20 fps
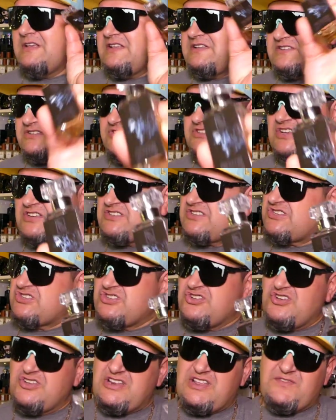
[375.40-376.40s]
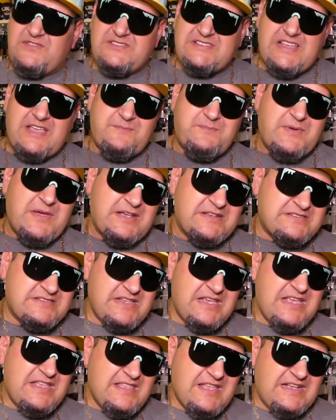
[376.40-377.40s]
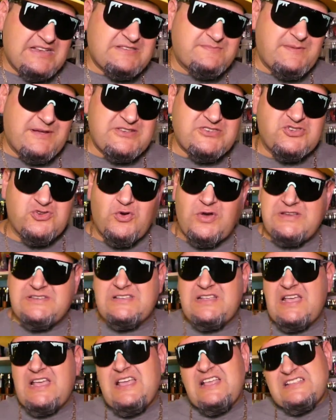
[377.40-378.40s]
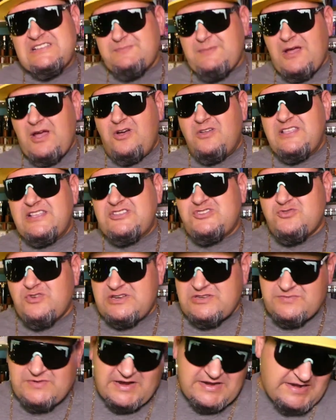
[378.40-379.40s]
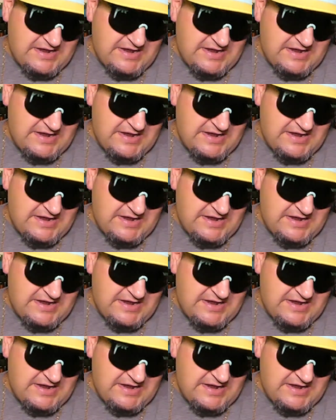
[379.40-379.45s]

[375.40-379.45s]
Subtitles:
is just as good enough as Apex. That's my choice. It's my only choice right